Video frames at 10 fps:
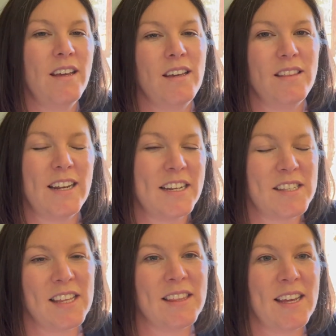The next
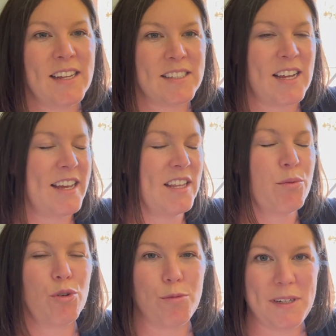thing that I think
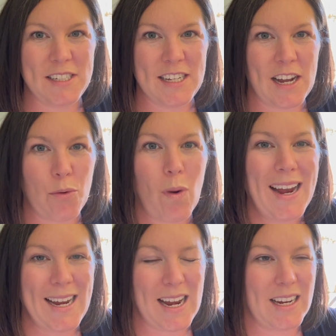we will be
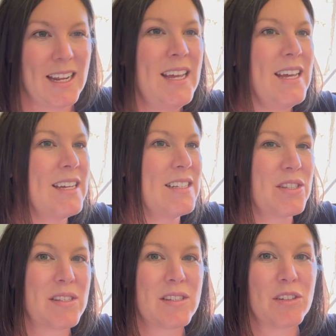DIYing
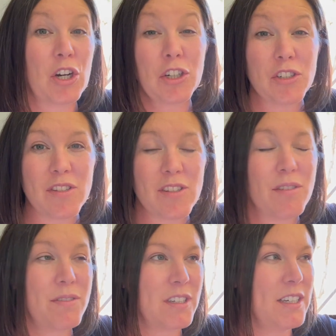is curtains
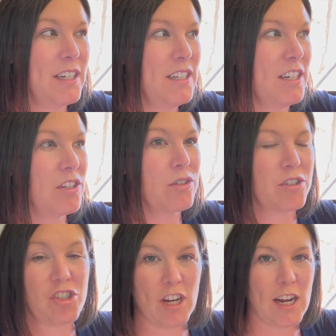for in here, or
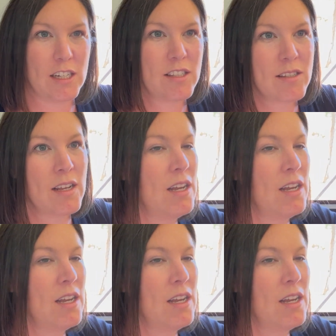shades.